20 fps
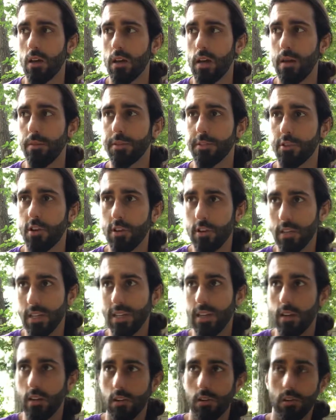I've been trying to
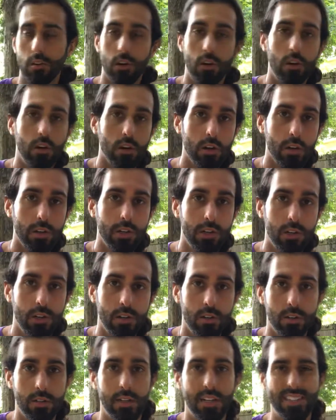eat a little earlier.
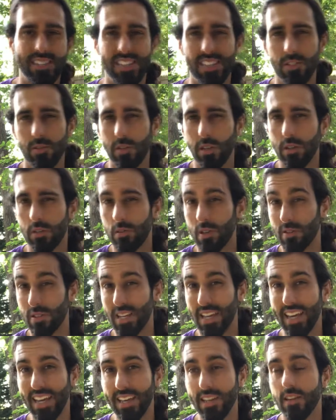I tend to eat around
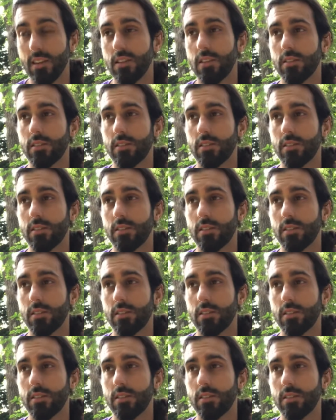8.